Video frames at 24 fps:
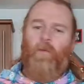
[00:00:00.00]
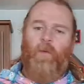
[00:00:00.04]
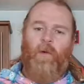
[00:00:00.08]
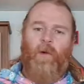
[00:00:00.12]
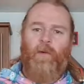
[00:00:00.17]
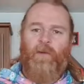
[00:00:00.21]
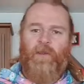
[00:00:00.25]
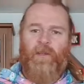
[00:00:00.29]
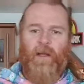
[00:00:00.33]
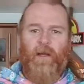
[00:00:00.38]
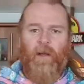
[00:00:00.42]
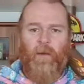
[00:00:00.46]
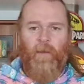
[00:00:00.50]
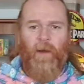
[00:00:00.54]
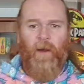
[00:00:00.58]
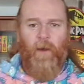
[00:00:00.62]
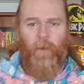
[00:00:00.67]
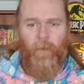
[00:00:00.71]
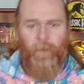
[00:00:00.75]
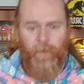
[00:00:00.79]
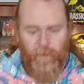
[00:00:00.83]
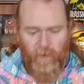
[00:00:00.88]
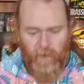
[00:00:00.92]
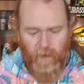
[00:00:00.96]
what I was saying
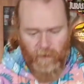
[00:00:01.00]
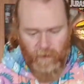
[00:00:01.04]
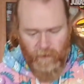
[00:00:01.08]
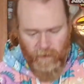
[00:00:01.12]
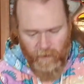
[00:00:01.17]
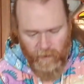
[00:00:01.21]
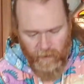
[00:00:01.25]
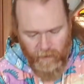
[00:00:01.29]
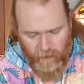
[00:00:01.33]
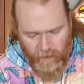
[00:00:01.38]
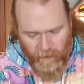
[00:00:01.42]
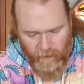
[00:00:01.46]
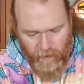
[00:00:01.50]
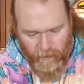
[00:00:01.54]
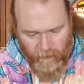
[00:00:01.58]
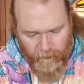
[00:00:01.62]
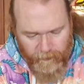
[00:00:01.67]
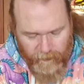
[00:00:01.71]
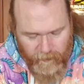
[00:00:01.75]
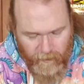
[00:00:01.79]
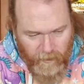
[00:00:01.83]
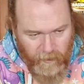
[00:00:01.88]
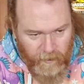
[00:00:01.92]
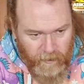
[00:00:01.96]
about
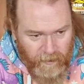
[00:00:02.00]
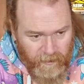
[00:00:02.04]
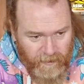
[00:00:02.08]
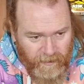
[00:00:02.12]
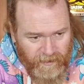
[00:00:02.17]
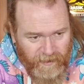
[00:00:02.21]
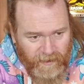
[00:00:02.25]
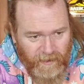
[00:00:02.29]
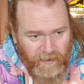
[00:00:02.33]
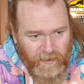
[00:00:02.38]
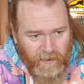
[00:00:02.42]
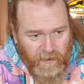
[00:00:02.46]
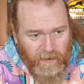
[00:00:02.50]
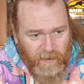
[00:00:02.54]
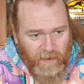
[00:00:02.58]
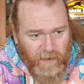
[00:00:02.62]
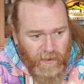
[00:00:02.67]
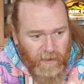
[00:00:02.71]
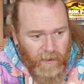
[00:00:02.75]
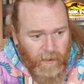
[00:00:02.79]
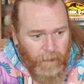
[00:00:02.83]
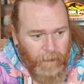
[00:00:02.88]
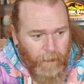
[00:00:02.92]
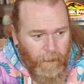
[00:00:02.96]
the
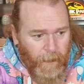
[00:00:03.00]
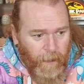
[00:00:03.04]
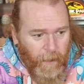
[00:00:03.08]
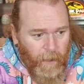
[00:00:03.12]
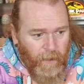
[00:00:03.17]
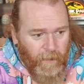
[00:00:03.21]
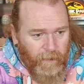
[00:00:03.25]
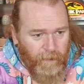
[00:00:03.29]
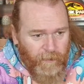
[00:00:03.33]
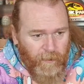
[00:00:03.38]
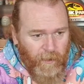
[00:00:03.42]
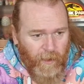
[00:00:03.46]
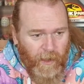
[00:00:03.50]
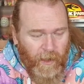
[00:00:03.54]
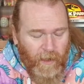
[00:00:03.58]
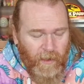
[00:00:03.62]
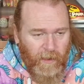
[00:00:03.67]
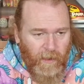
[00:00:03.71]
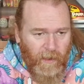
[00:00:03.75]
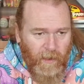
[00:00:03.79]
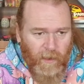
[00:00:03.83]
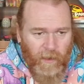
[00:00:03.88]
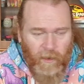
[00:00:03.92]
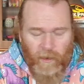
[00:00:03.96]
consistency of
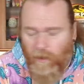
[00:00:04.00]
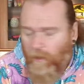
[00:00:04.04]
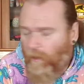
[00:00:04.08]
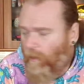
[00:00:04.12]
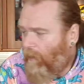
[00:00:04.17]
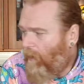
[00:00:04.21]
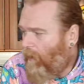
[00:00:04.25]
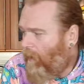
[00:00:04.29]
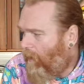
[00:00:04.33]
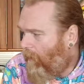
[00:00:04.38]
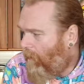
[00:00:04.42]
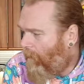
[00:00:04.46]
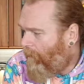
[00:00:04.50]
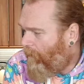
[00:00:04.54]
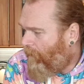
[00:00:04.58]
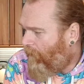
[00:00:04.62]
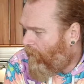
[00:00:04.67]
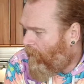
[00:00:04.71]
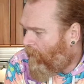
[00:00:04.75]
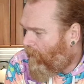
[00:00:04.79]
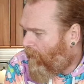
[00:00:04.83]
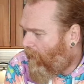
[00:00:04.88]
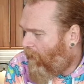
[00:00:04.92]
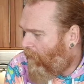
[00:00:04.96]
adding
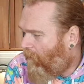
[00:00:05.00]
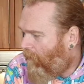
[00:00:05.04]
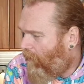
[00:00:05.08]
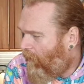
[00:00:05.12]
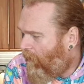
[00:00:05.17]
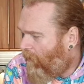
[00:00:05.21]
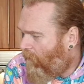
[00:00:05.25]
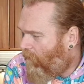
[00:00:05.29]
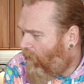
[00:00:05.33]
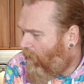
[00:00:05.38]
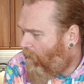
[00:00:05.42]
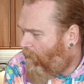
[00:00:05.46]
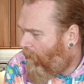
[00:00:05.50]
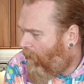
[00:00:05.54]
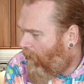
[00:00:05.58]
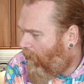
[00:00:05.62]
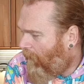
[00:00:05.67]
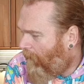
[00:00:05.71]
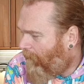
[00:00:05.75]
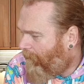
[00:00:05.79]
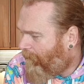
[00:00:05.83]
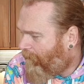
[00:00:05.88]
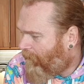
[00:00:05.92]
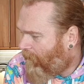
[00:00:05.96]
the Carolina
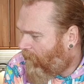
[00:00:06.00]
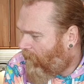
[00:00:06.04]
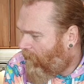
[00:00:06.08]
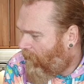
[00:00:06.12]
Reaper,